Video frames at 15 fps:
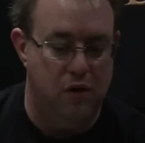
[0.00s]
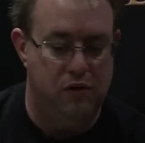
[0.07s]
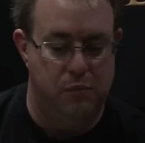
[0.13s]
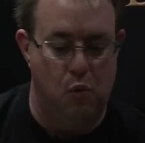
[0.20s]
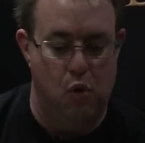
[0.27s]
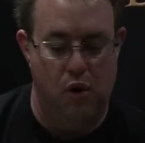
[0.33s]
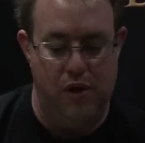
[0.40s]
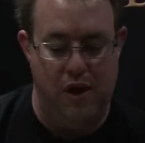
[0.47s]
it's
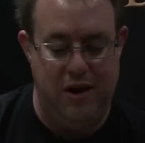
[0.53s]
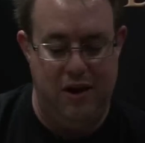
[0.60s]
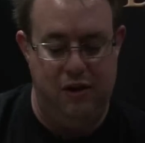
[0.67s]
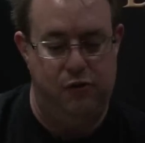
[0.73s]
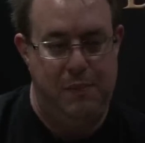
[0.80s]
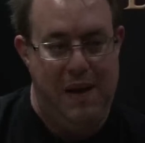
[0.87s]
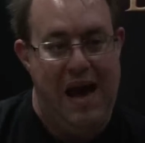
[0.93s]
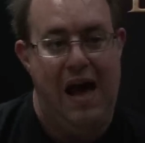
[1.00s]
more that
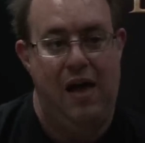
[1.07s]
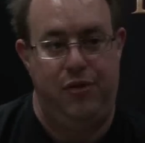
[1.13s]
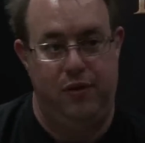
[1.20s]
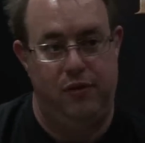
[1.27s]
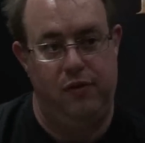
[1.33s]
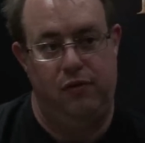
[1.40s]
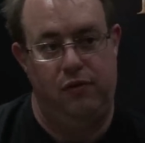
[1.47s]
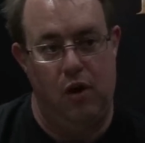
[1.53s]
each path
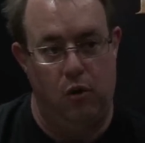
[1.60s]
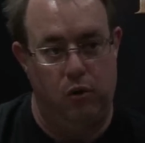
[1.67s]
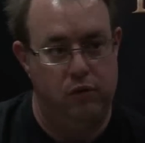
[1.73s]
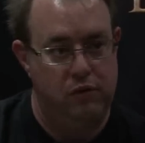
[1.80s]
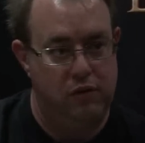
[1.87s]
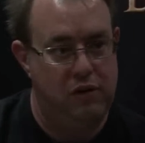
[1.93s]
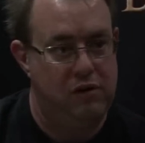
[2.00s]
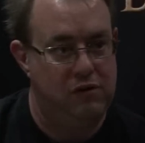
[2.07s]
is its own
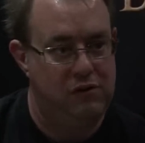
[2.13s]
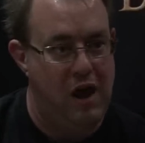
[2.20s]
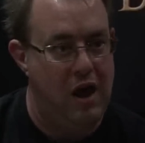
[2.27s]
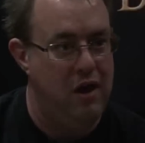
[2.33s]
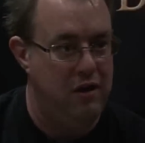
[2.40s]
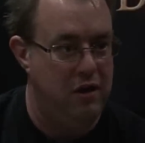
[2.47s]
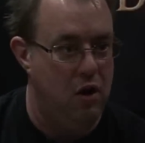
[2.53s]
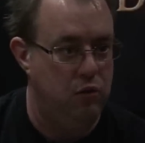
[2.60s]

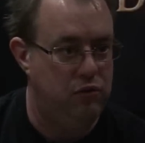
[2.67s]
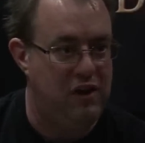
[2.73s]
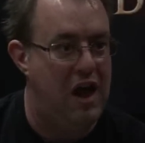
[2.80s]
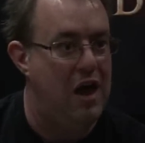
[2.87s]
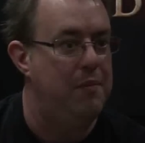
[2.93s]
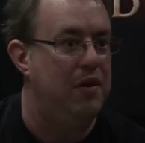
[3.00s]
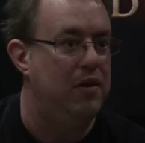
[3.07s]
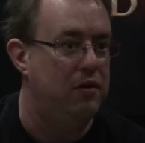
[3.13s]

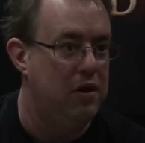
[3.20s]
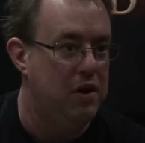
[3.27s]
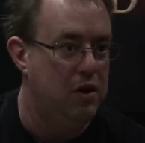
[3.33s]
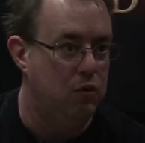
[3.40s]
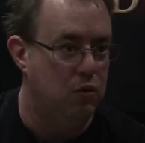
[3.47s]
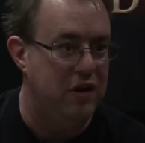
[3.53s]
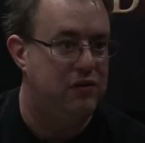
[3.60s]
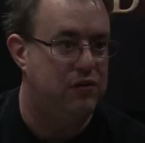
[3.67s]
time and
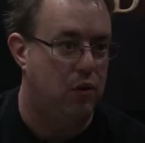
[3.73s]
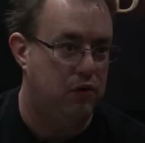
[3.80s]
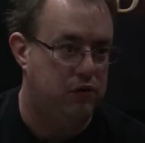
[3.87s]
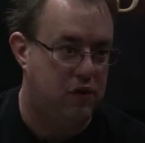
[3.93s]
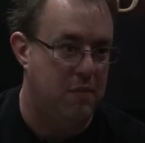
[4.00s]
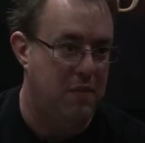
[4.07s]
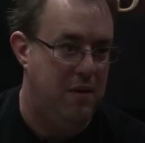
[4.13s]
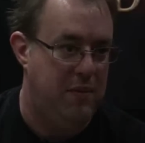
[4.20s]
resource
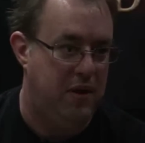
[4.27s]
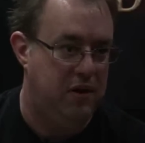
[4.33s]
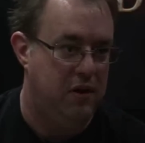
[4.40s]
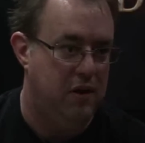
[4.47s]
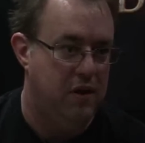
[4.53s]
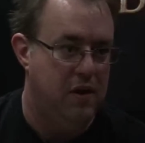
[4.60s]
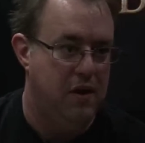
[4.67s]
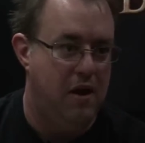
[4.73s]
commitment.
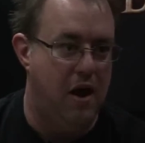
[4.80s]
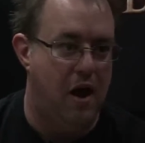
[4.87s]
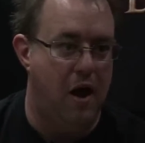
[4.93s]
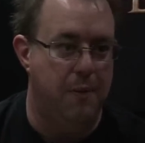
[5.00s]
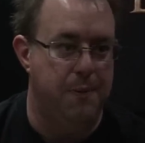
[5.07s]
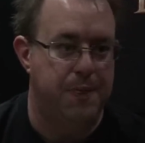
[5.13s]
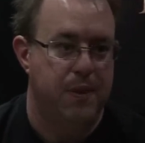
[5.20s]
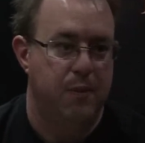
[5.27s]

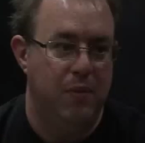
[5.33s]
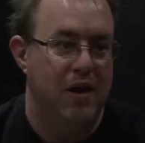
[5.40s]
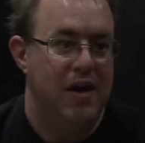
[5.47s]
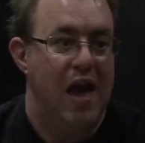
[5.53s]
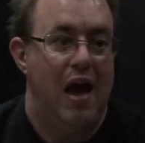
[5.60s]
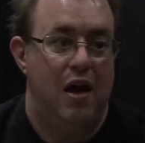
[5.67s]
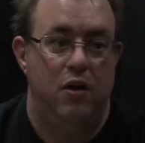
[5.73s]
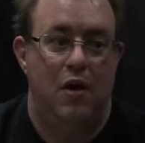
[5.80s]
But
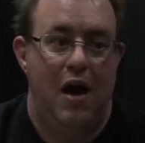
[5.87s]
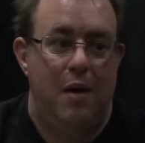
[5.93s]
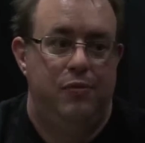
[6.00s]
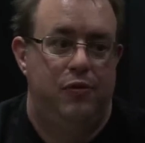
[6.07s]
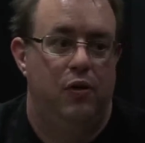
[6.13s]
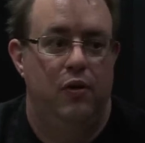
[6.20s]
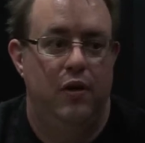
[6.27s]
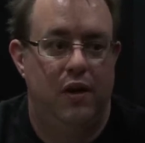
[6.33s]
yeah, you
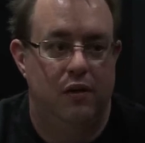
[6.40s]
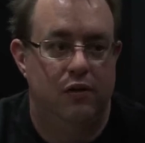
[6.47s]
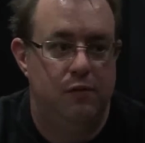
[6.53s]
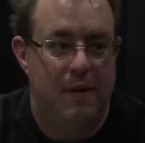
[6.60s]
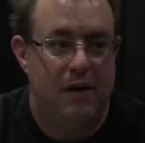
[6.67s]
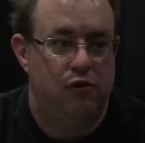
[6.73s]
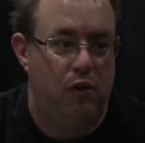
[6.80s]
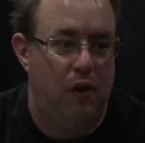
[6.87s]
absolutely can
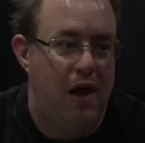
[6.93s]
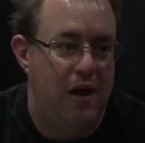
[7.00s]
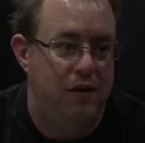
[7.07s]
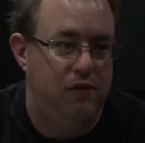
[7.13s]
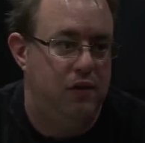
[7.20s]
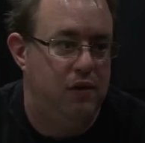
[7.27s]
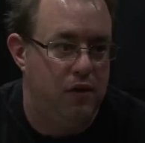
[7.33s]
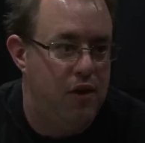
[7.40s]

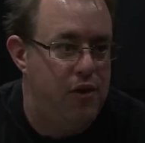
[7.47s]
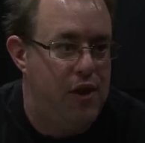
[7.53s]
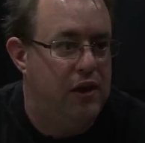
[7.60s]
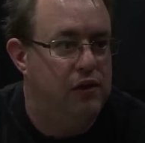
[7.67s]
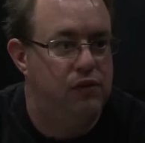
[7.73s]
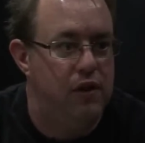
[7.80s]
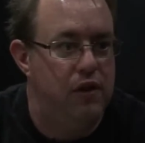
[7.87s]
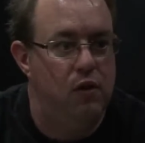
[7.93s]
specialize into the
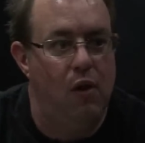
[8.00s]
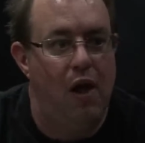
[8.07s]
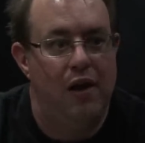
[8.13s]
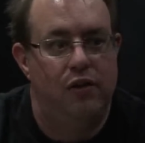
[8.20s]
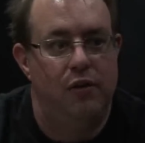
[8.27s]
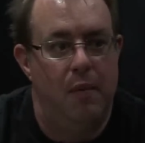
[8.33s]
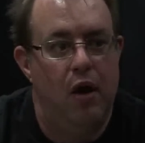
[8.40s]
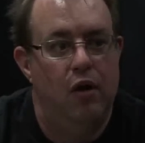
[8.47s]
things that you
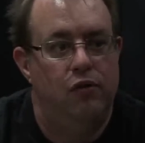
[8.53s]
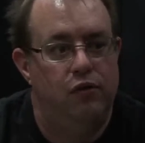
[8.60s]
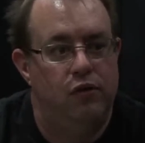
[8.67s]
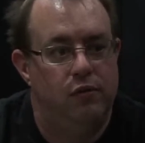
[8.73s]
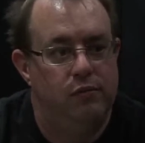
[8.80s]
like the most.